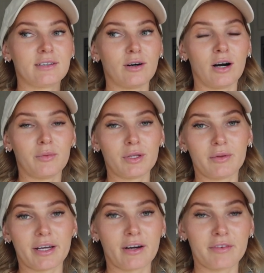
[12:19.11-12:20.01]
Willow
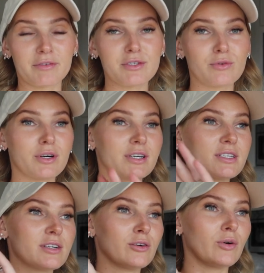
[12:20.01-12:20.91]
Lake RV
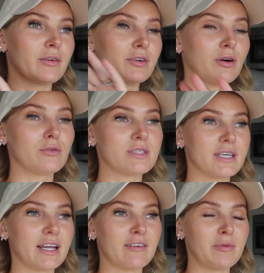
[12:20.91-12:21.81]
Resort, whoever owns
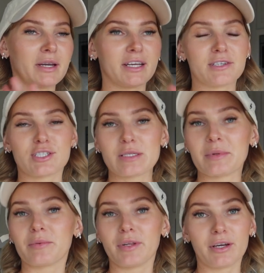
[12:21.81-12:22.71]
it. Everybody here has just
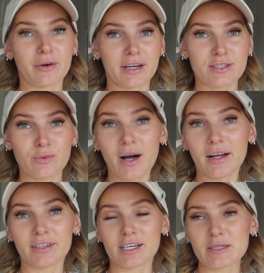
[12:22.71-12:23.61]
been really great as
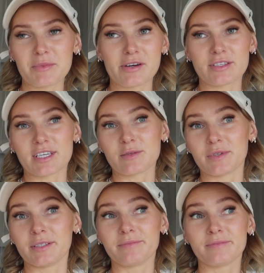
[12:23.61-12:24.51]
well, and
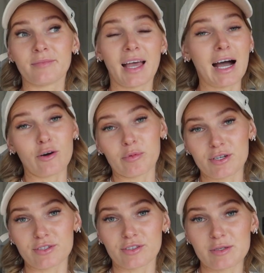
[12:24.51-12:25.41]
our
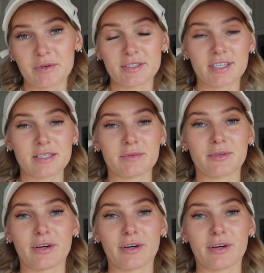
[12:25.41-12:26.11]
personal experience has been